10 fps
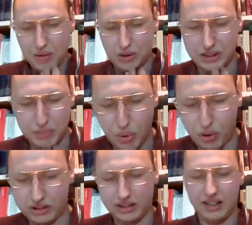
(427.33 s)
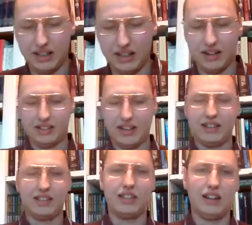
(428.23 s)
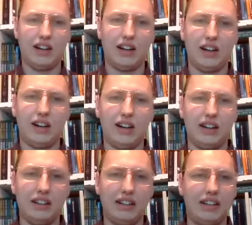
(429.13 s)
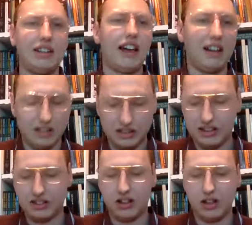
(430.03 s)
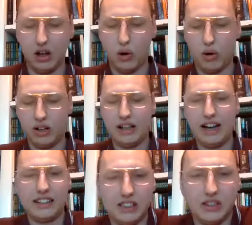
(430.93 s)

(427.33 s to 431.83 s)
What's important here is that in the Netherlands, there's a low election